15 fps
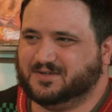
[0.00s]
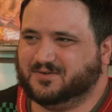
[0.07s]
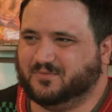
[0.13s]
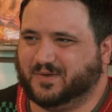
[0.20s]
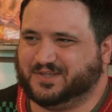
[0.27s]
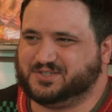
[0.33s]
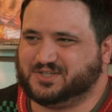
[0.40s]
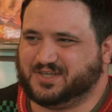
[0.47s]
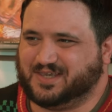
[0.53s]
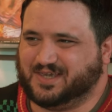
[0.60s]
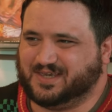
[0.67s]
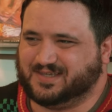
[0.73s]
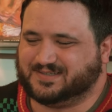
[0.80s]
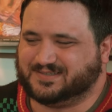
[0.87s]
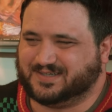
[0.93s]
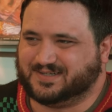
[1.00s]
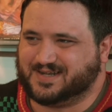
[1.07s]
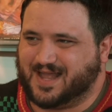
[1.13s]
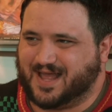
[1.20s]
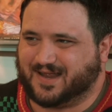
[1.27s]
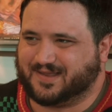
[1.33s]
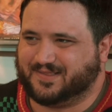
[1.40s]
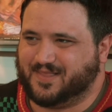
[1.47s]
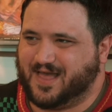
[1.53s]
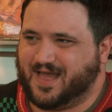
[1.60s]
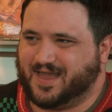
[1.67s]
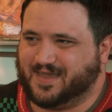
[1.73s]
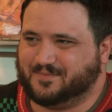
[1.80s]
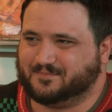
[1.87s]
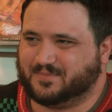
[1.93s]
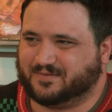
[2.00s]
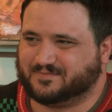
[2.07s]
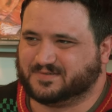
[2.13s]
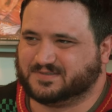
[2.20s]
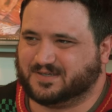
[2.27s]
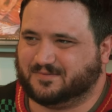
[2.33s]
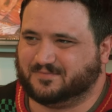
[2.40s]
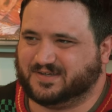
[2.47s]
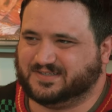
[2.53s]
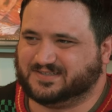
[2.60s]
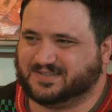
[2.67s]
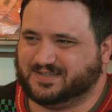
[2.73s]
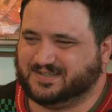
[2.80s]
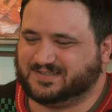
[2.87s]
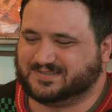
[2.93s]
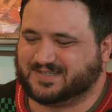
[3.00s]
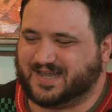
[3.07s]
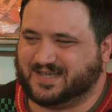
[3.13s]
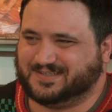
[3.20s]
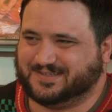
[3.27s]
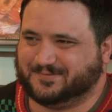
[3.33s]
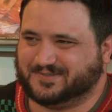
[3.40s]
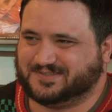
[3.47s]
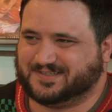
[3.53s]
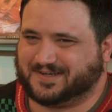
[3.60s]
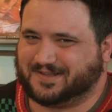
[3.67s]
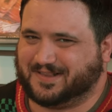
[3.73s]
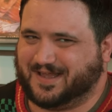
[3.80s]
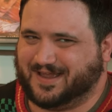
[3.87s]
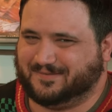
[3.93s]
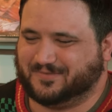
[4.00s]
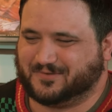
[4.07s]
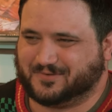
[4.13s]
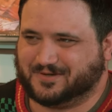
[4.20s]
which he did not climb, but for some reason he decides he wants to climb the